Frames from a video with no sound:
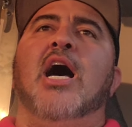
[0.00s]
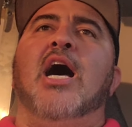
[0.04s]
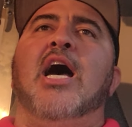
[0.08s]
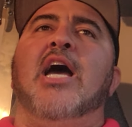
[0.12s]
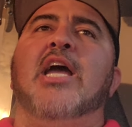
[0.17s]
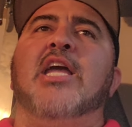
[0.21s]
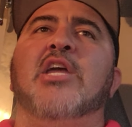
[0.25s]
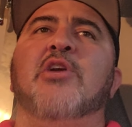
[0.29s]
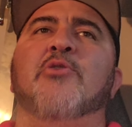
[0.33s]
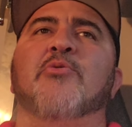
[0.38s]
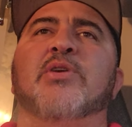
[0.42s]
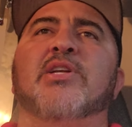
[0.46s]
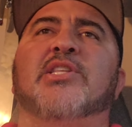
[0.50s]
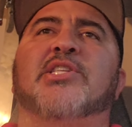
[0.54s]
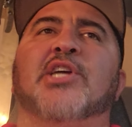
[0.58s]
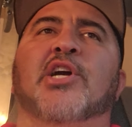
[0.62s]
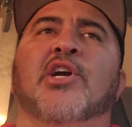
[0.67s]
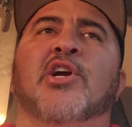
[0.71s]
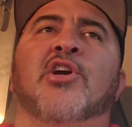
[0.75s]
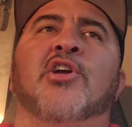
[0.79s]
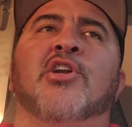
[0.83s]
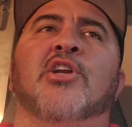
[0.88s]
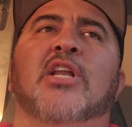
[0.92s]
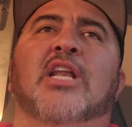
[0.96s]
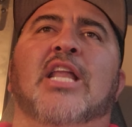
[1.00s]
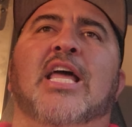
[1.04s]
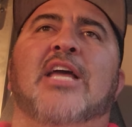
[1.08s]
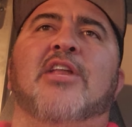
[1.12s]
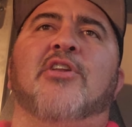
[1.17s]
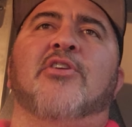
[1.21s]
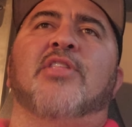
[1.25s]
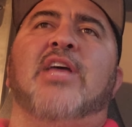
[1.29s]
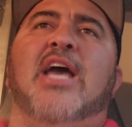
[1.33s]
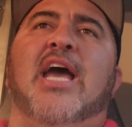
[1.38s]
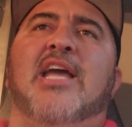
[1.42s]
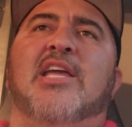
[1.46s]
He returned
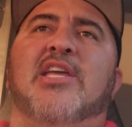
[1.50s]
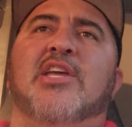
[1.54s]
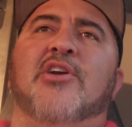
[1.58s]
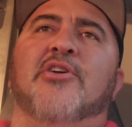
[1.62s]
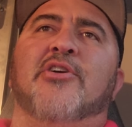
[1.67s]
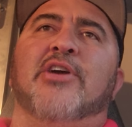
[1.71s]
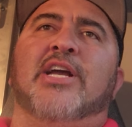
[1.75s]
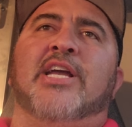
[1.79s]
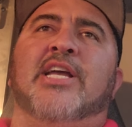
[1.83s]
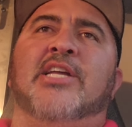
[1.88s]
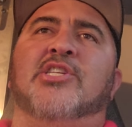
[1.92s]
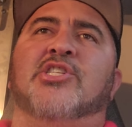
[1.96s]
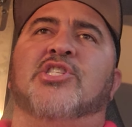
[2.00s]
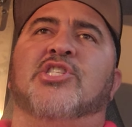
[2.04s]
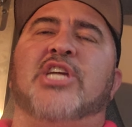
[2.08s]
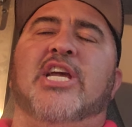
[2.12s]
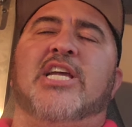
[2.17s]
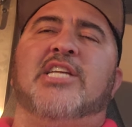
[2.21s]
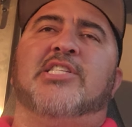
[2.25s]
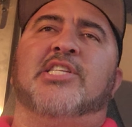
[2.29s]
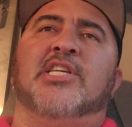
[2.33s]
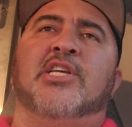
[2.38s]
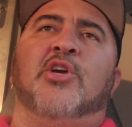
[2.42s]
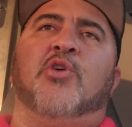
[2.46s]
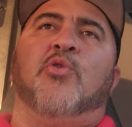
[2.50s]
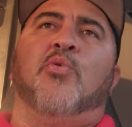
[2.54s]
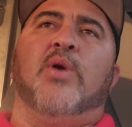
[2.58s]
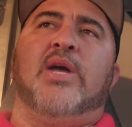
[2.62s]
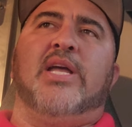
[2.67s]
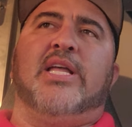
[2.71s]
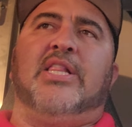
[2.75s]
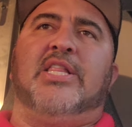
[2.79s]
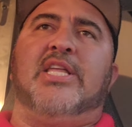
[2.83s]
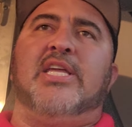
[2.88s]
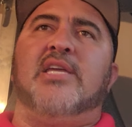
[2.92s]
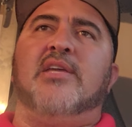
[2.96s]
later that year against Jason
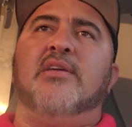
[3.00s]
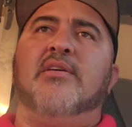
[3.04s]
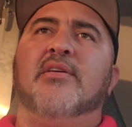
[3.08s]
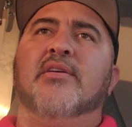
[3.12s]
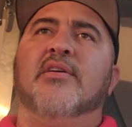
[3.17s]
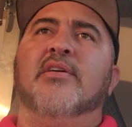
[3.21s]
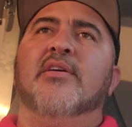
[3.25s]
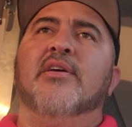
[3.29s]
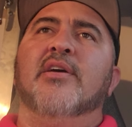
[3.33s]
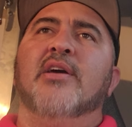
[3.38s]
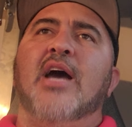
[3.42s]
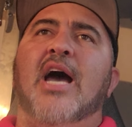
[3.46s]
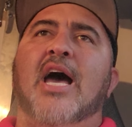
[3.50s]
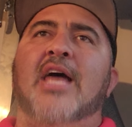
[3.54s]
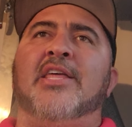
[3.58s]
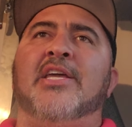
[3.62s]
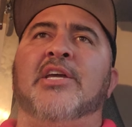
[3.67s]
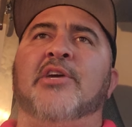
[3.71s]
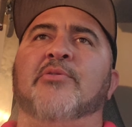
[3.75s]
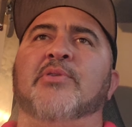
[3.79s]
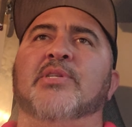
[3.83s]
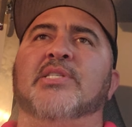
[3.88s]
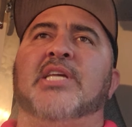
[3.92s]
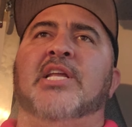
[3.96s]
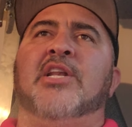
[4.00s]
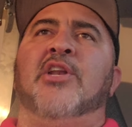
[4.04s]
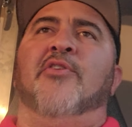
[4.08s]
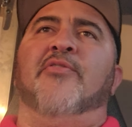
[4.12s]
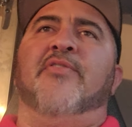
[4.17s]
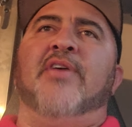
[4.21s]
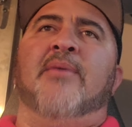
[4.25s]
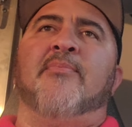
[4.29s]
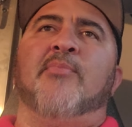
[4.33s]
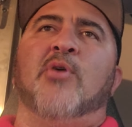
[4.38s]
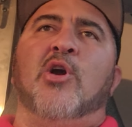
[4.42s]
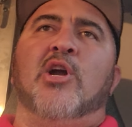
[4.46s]
Quigley. I think it was in
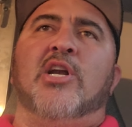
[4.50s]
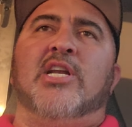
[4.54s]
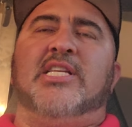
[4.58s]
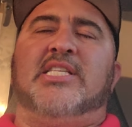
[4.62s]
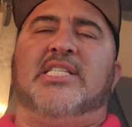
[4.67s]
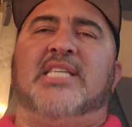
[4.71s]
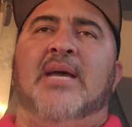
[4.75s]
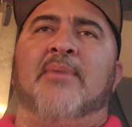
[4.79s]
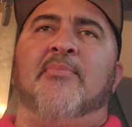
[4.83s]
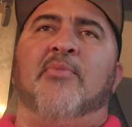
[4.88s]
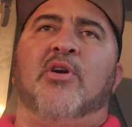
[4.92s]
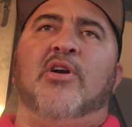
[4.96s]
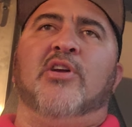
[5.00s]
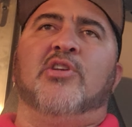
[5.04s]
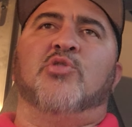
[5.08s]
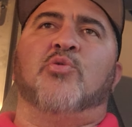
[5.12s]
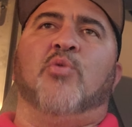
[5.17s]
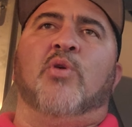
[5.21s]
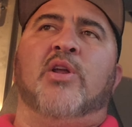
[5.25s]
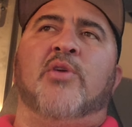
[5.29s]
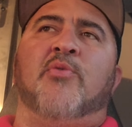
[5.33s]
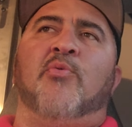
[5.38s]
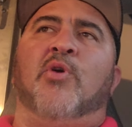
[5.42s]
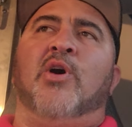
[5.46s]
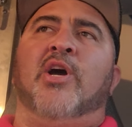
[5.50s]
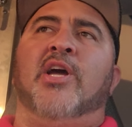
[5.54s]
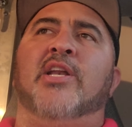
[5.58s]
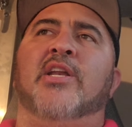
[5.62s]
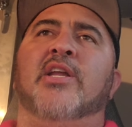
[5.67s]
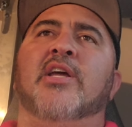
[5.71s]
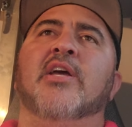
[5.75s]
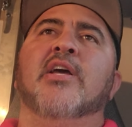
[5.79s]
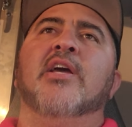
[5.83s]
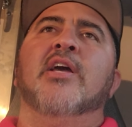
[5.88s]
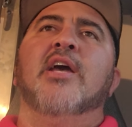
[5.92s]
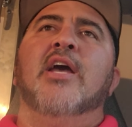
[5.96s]
November or December of 21,
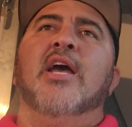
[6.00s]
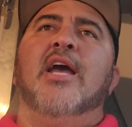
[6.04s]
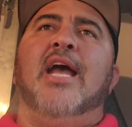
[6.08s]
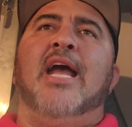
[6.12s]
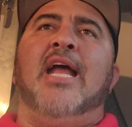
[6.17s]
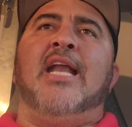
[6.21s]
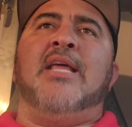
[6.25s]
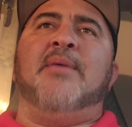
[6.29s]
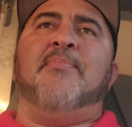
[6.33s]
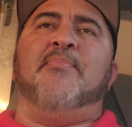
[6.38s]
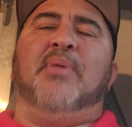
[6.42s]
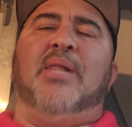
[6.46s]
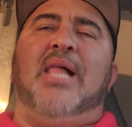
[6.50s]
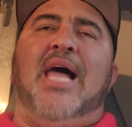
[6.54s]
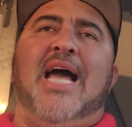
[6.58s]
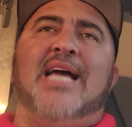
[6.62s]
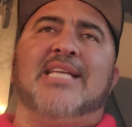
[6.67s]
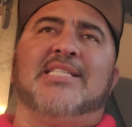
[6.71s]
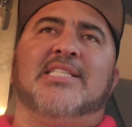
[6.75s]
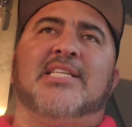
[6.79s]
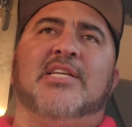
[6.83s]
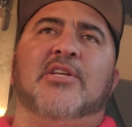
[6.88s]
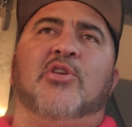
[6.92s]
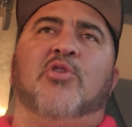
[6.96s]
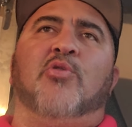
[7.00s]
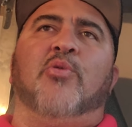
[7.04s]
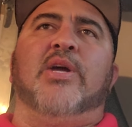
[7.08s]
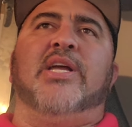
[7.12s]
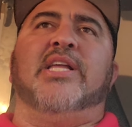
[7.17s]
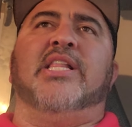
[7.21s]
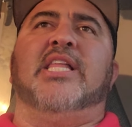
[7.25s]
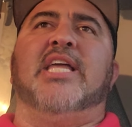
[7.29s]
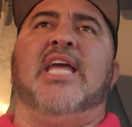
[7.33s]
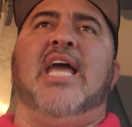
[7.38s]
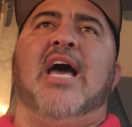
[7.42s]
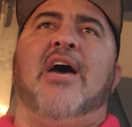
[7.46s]
and he blasted
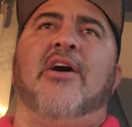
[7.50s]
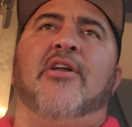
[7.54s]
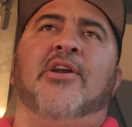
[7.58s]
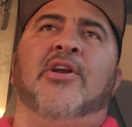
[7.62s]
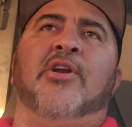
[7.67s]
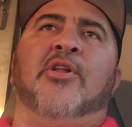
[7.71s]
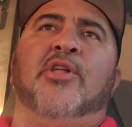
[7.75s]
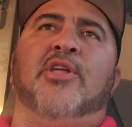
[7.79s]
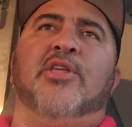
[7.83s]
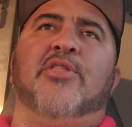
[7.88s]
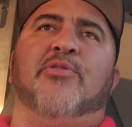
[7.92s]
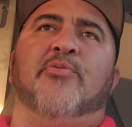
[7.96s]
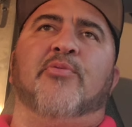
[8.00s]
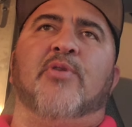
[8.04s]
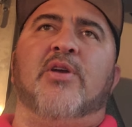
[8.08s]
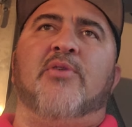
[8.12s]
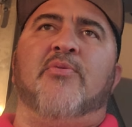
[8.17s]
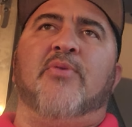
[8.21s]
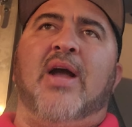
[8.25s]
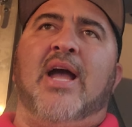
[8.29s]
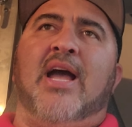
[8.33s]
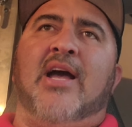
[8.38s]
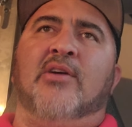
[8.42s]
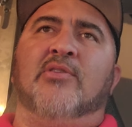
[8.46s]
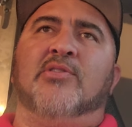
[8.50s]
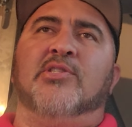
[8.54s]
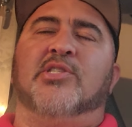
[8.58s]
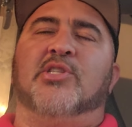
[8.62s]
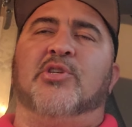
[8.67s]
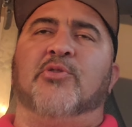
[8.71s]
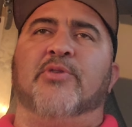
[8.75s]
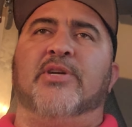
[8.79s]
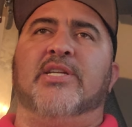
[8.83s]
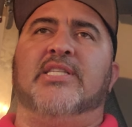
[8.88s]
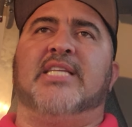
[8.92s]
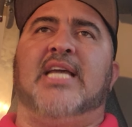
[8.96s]
Quigley out in only three rounds
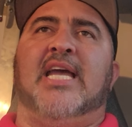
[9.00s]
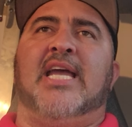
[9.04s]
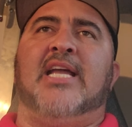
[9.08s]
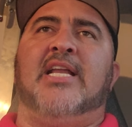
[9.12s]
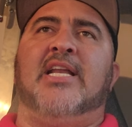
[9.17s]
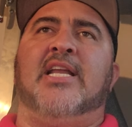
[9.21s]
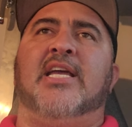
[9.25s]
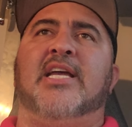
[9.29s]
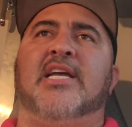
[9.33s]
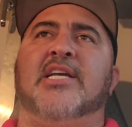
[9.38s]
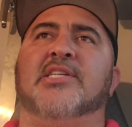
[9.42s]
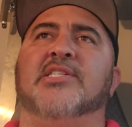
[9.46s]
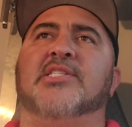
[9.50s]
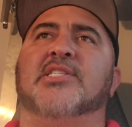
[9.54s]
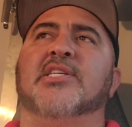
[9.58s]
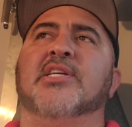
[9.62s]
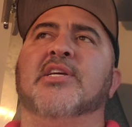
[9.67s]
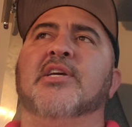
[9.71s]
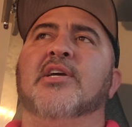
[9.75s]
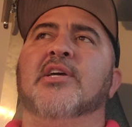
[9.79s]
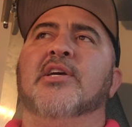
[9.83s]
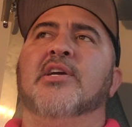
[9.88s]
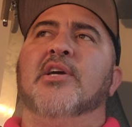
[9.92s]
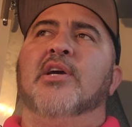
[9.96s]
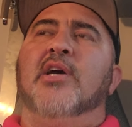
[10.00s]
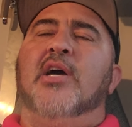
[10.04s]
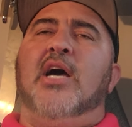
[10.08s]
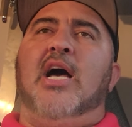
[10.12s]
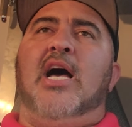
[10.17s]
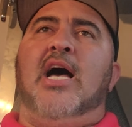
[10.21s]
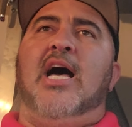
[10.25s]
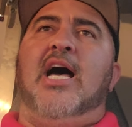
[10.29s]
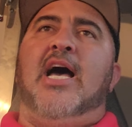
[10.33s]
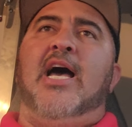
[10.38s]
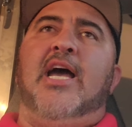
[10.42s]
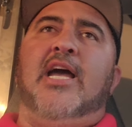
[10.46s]
to retain his
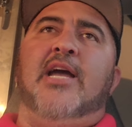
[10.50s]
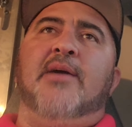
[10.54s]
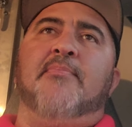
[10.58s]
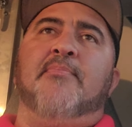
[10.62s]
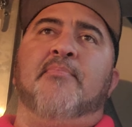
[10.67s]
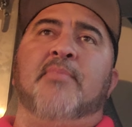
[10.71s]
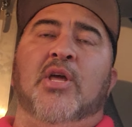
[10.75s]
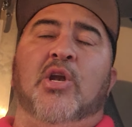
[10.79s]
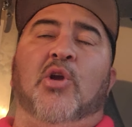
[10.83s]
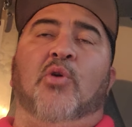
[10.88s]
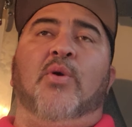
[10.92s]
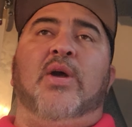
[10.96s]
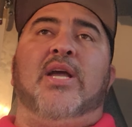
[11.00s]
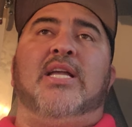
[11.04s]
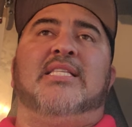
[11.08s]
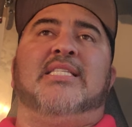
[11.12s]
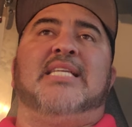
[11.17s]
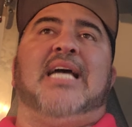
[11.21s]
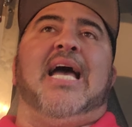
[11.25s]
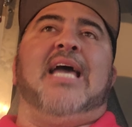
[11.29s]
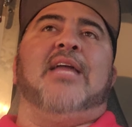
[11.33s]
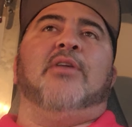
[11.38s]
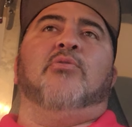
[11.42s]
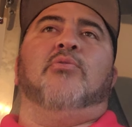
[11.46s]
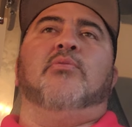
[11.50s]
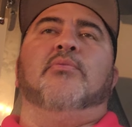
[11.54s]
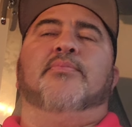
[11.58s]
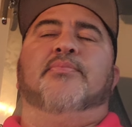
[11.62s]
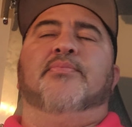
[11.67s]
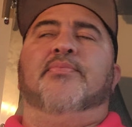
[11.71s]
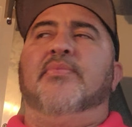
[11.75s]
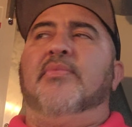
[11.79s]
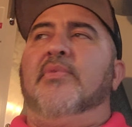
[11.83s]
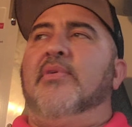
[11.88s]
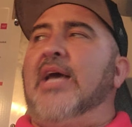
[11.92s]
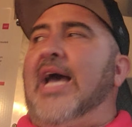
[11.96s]
middleweight title
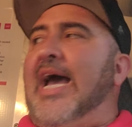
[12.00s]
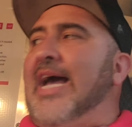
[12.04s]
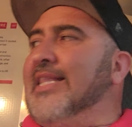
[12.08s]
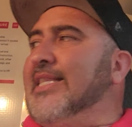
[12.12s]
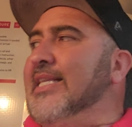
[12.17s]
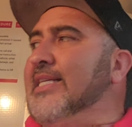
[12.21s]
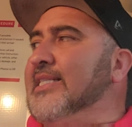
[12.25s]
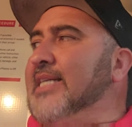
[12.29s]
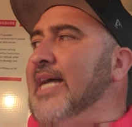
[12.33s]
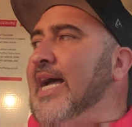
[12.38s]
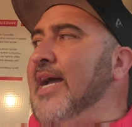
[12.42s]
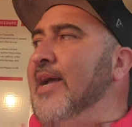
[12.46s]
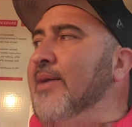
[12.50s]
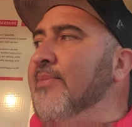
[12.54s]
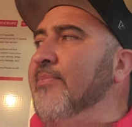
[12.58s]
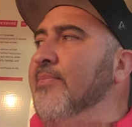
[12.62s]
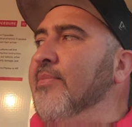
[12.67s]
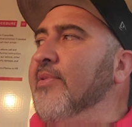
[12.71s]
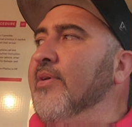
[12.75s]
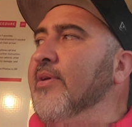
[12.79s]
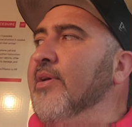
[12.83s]
at the time.